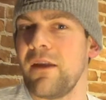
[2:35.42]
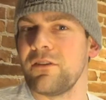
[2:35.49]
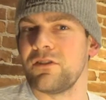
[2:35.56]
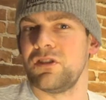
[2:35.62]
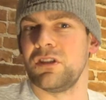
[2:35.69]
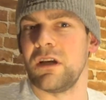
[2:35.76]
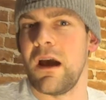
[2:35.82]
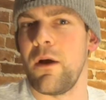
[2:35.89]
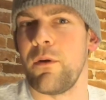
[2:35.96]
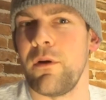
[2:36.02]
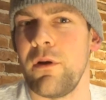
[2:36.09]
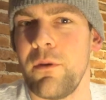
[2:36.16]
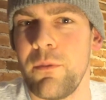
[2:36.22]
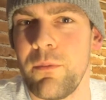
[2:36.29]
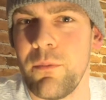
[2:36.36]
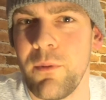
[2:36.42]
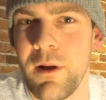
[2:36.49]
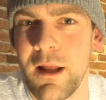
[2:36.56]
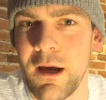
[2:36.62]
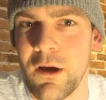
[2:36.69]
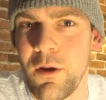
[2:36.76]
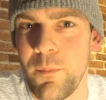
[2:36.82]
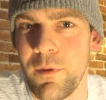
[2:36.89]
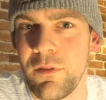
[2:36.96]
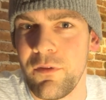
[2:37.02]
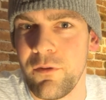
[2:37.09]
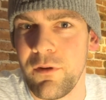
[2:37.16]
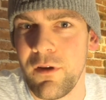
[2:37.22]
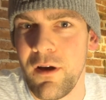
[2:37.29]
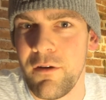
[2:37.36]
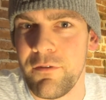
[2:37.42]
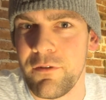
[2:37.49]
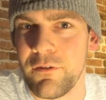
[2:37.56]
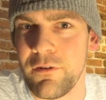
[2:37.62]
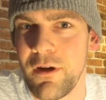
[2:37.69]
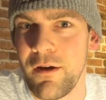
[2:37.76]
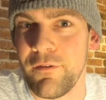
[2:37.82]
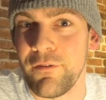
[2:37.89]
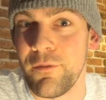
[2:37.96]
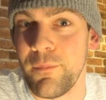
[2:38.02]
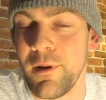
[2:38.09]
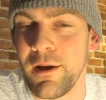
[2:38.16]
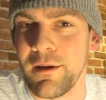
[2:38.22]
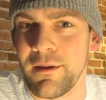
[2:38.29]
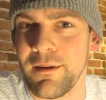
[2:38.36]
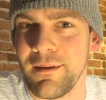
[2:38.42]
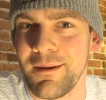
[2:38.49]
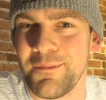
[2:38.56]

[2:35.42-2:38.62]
I don't shower when I come into the office after biking.